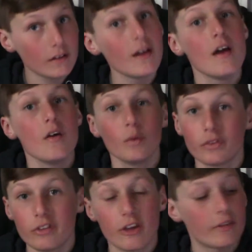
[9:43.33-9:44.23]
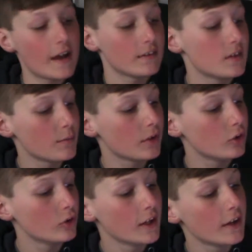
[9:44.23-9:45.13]
We'll see how that team can
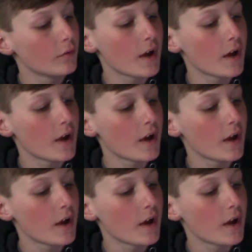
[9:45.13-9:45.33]
do later.